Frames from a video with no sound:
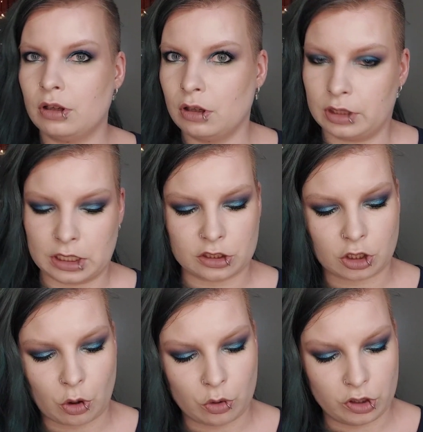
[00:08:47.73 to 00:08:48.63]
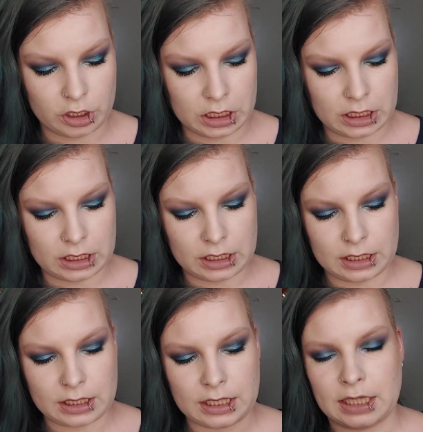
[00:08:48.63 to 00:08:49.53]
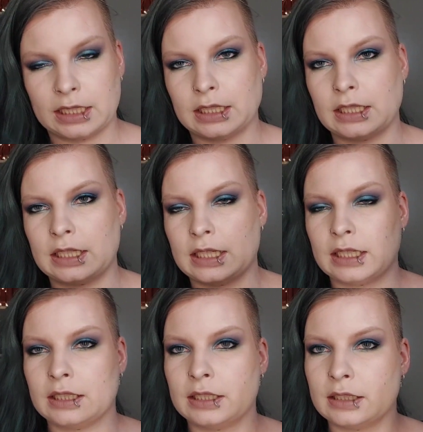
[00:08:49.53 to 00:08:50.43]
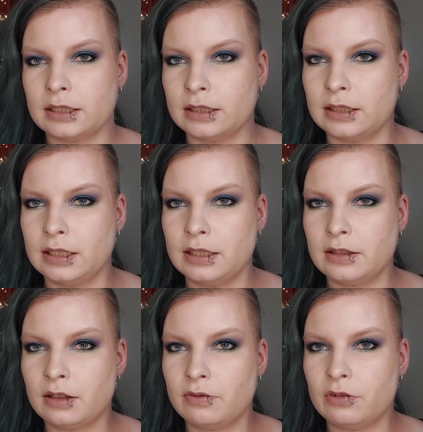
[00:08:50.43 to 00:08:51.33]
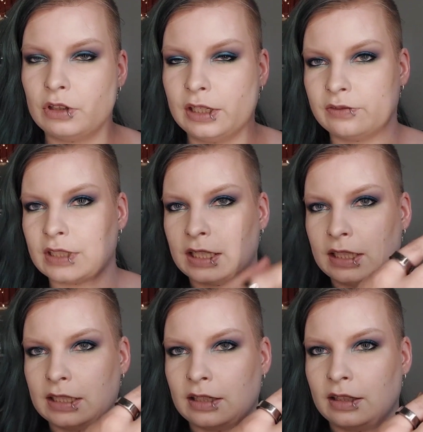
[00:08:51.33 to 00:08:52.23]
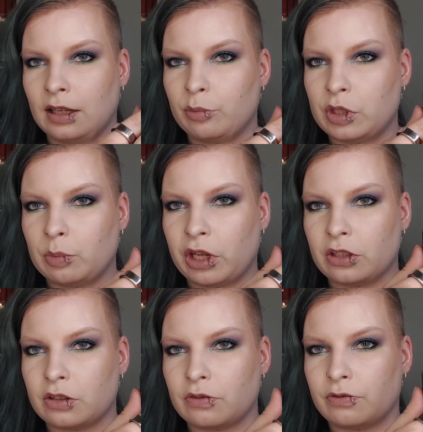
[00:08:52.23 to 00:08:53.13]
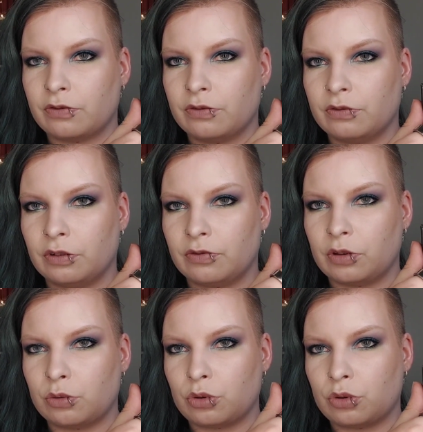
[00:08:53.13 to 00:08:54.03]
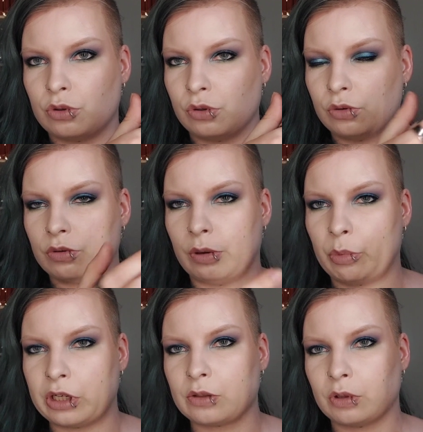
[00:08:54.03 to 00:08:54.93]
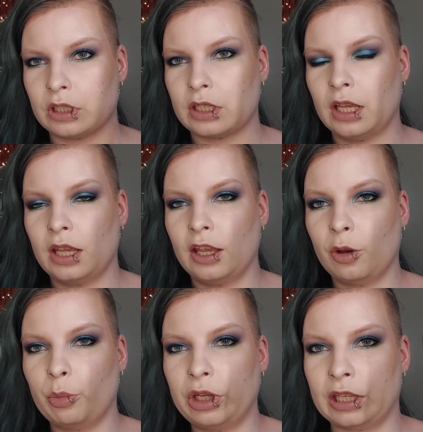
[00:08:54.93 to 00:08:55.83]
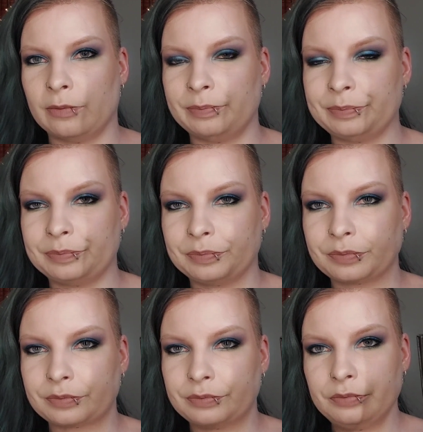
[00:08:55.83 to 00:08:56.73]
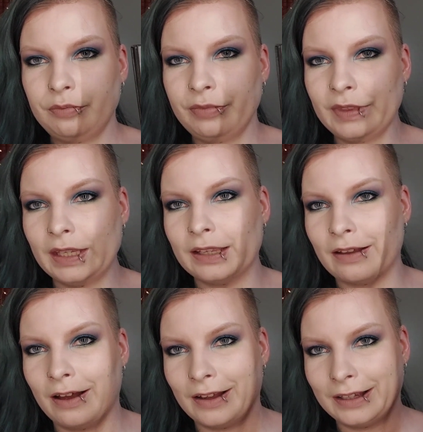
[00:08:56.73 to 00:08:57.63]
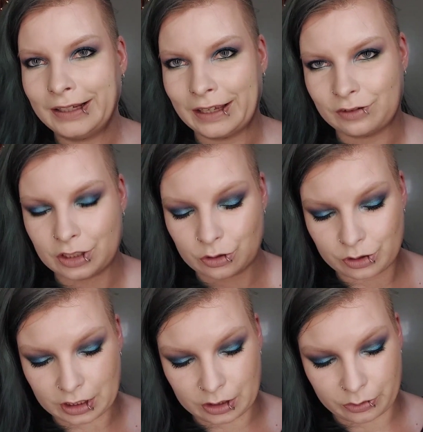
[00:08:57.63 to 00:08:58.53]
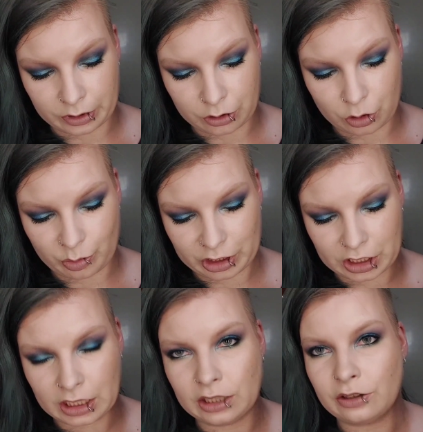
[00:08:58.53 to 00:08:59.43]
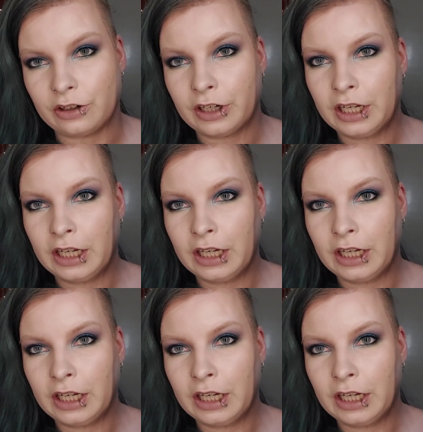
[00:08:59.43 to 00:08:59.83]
years ago. And these are the 4 left, and these are the empty pans of those 2 repressed ones. But yeah, I haven't used these one too much either.